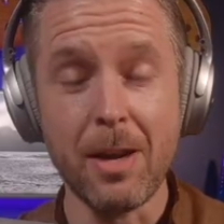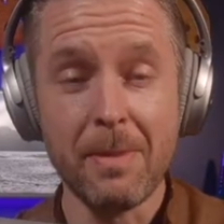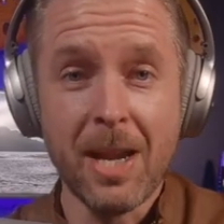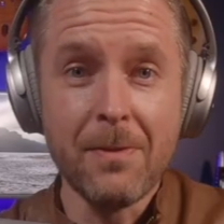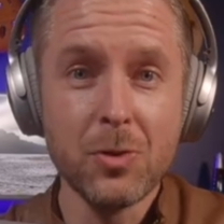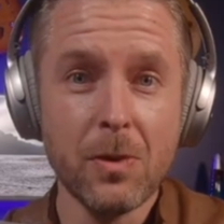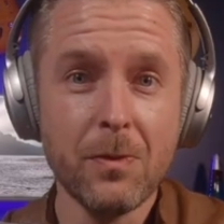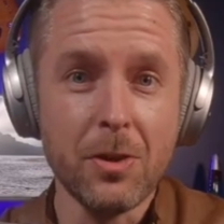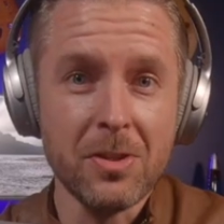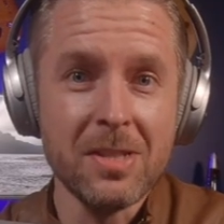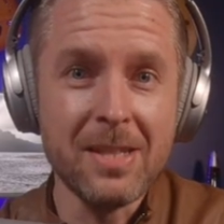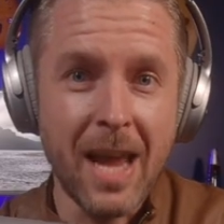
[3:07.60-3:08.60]
I mean, I've sort of
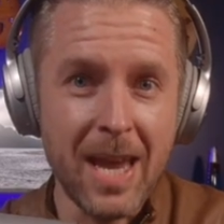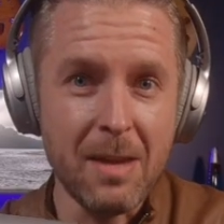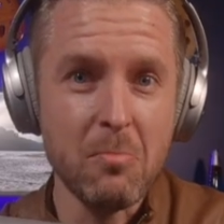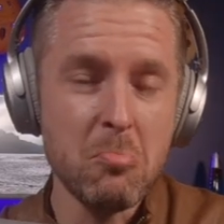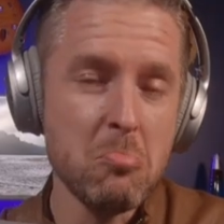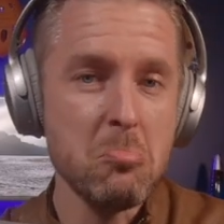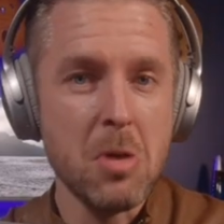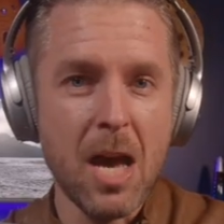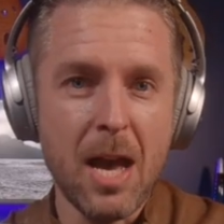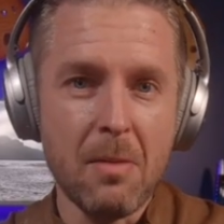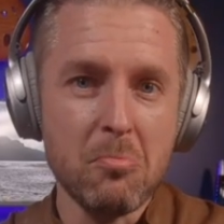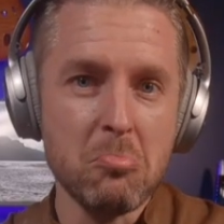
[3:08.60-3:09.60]
got the same.
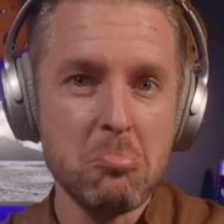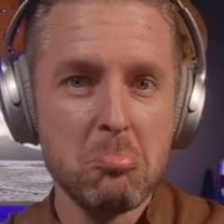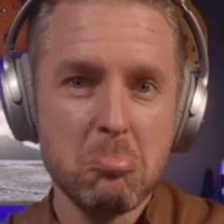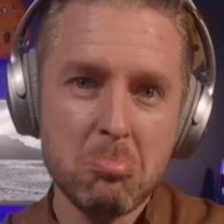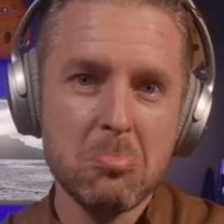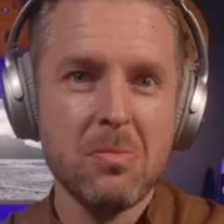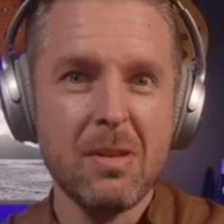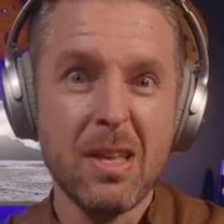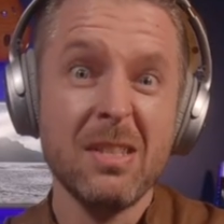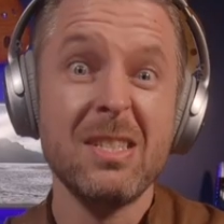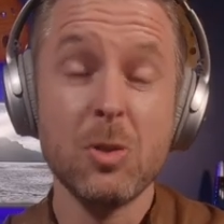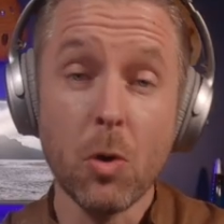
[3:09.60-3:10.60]
Um,
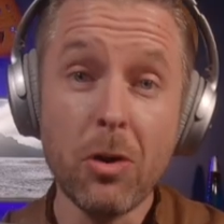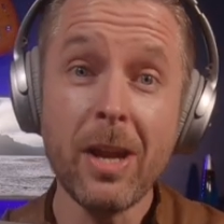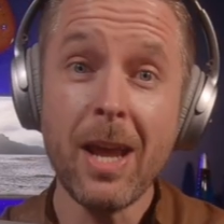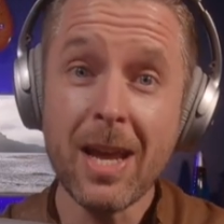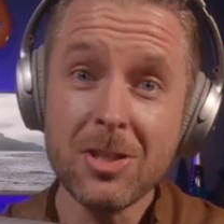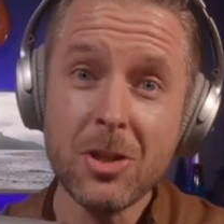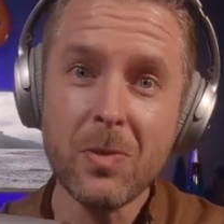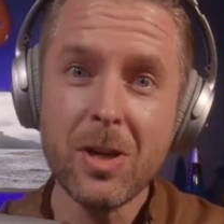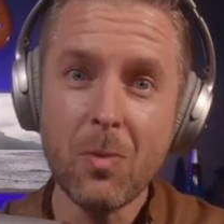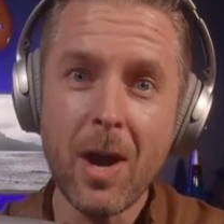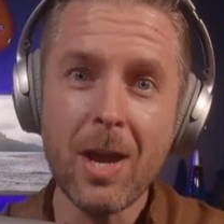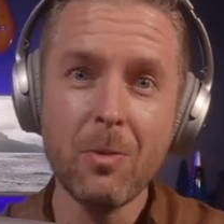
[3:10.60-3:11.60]
story as you
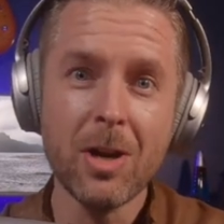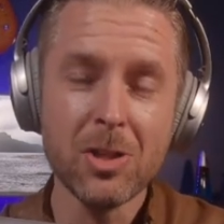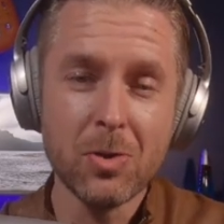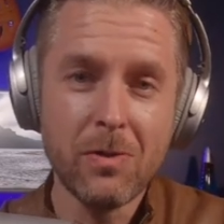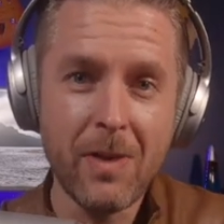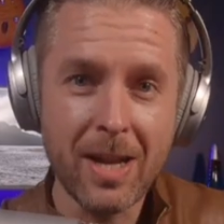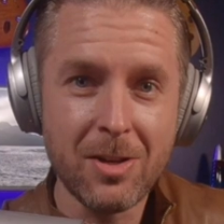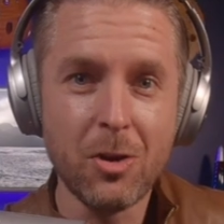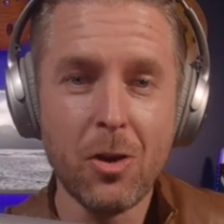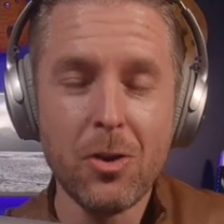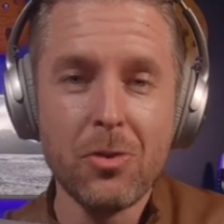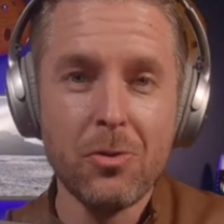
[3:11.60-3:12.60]
in a way where i sort of had to
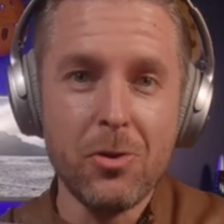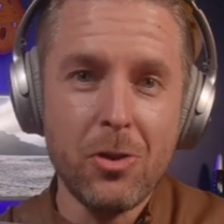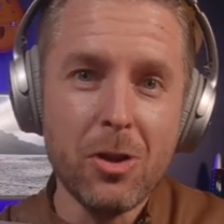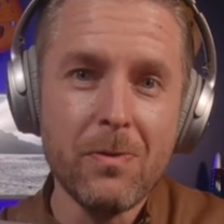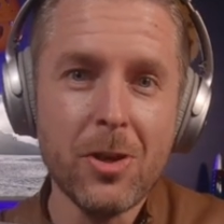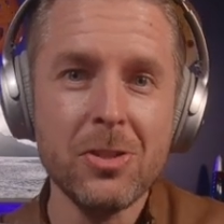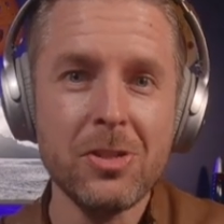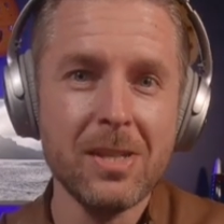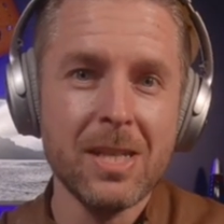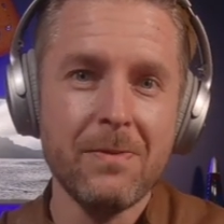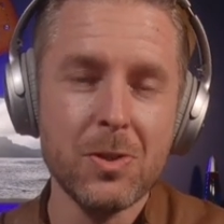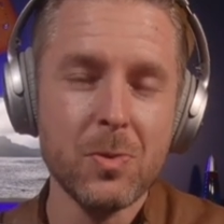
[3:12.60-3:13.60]
go through university
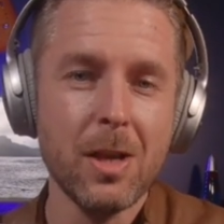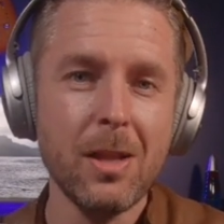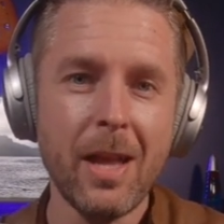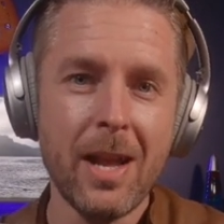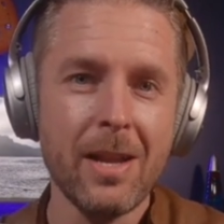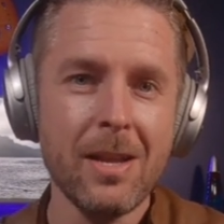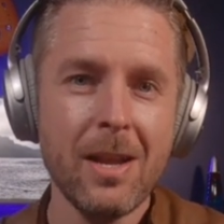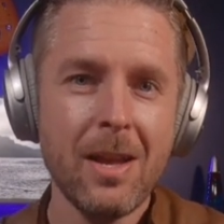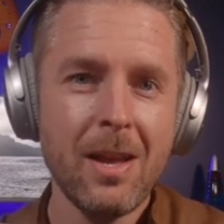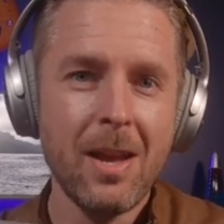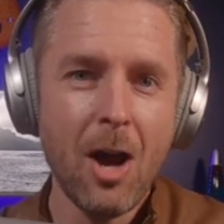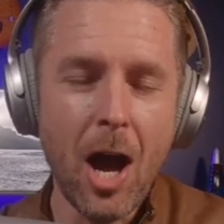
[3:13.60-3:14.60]
and stuff as well and
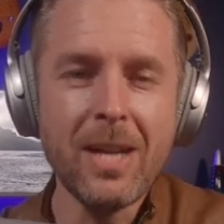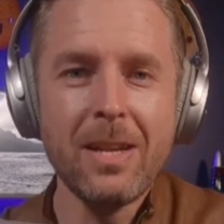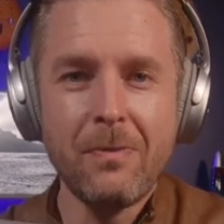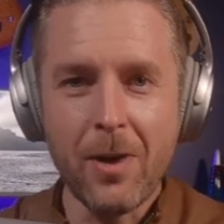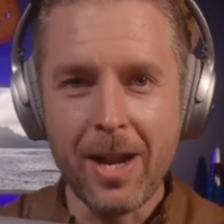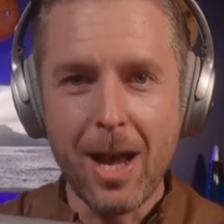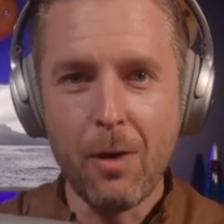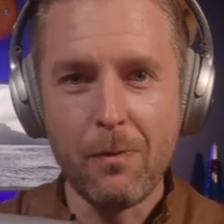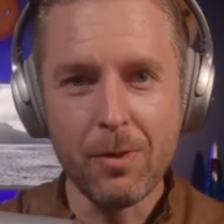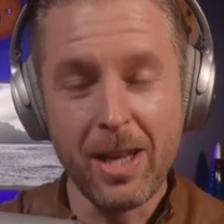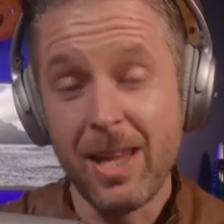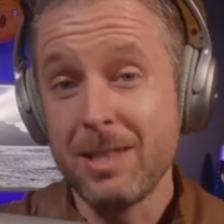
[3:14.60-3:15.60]
I did find it
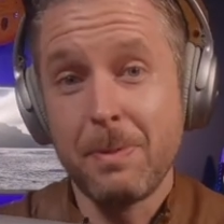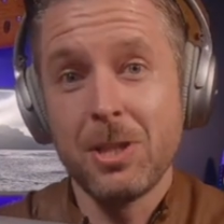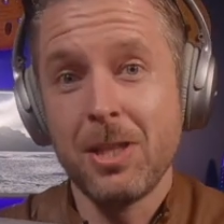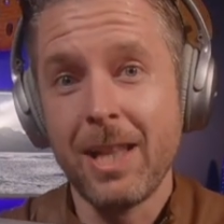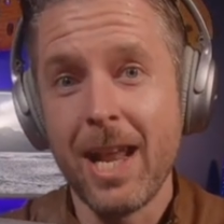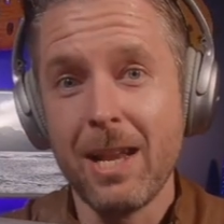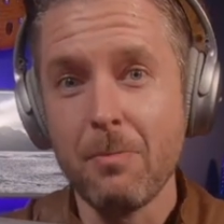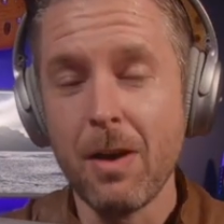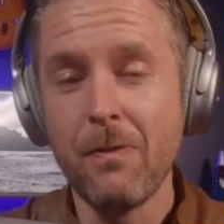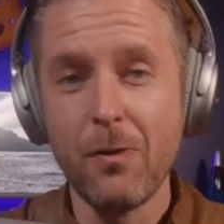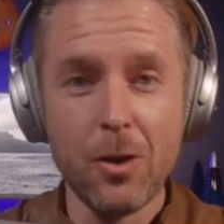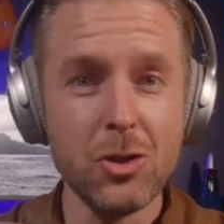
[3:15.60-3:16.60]
helpful, especially landing
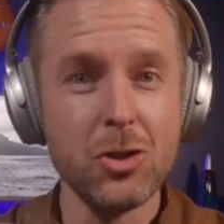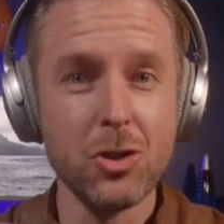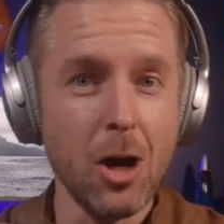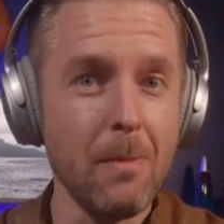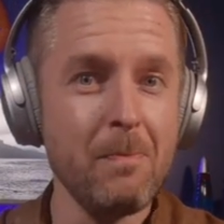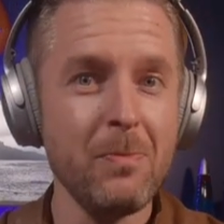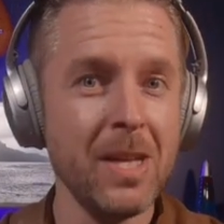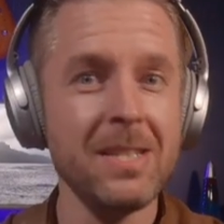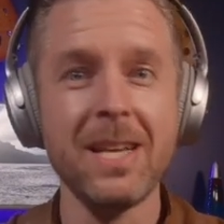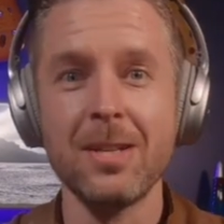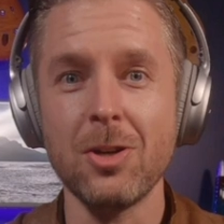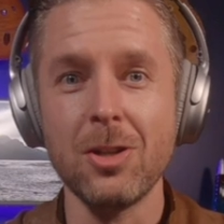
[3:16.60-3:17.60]
my first job
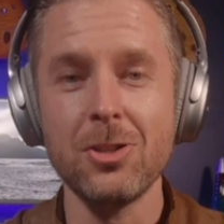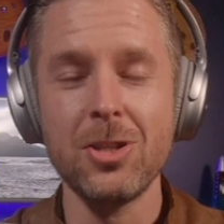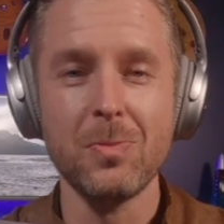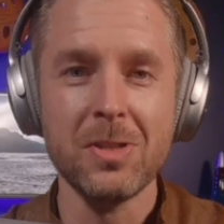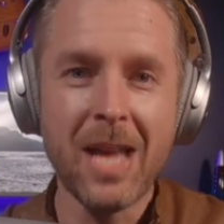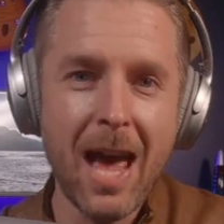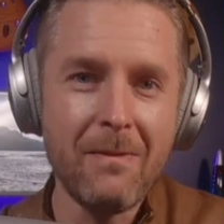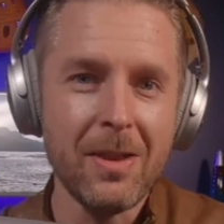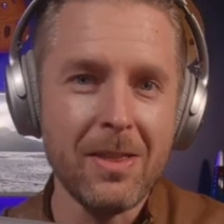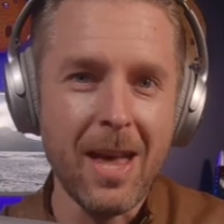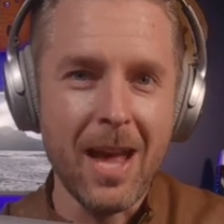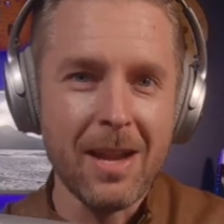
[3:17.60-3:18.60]
in technology, was
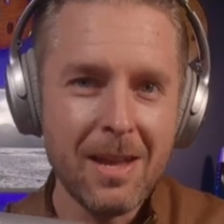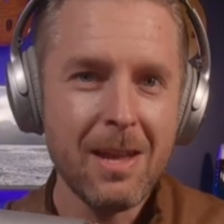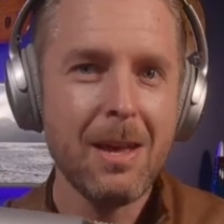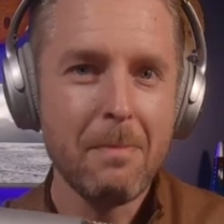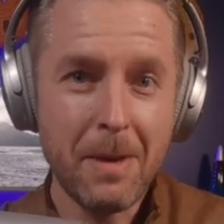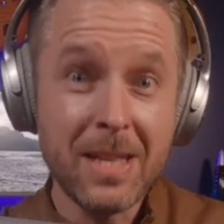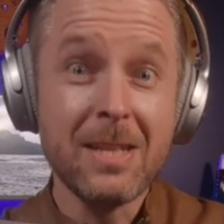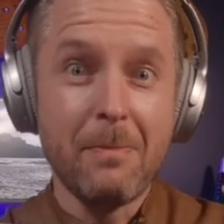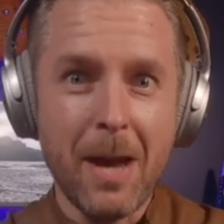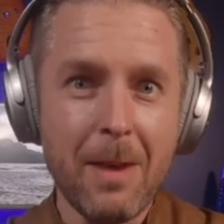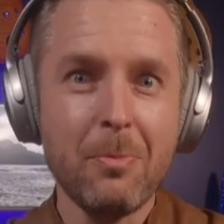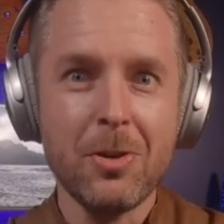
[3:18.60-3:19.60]
having that piece
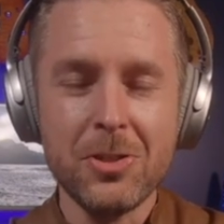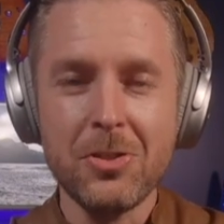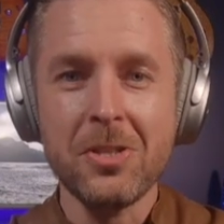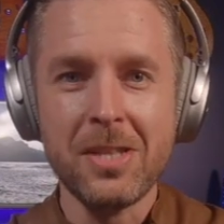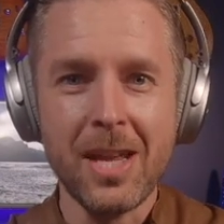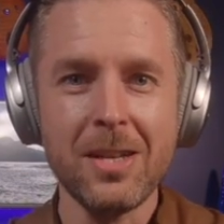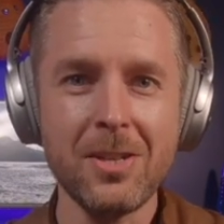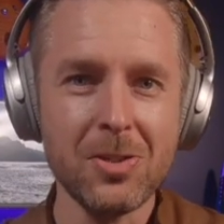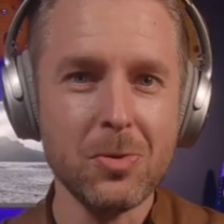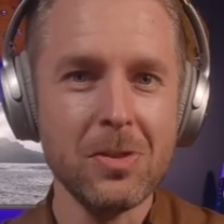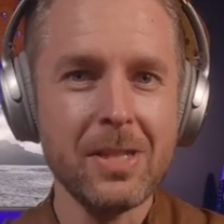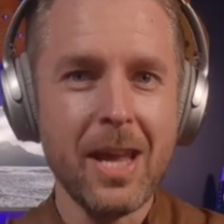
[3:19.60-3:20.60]
of paper, as you said,
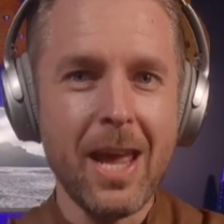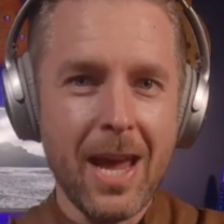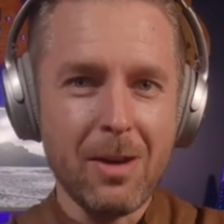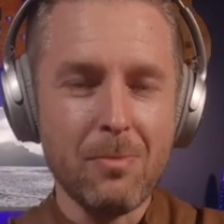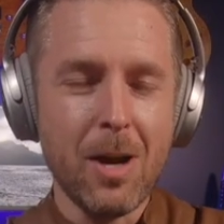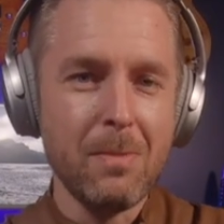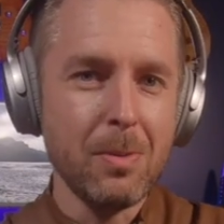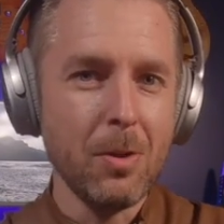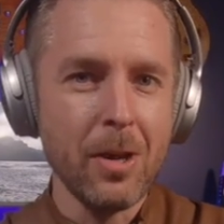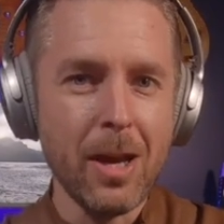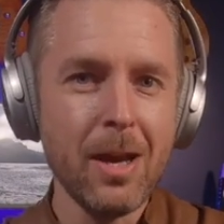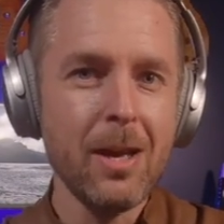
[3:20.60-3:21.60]
to sort of say hey to my
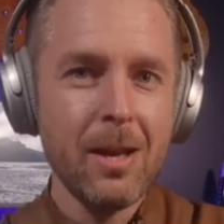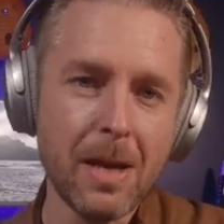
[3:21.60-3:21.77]
employer.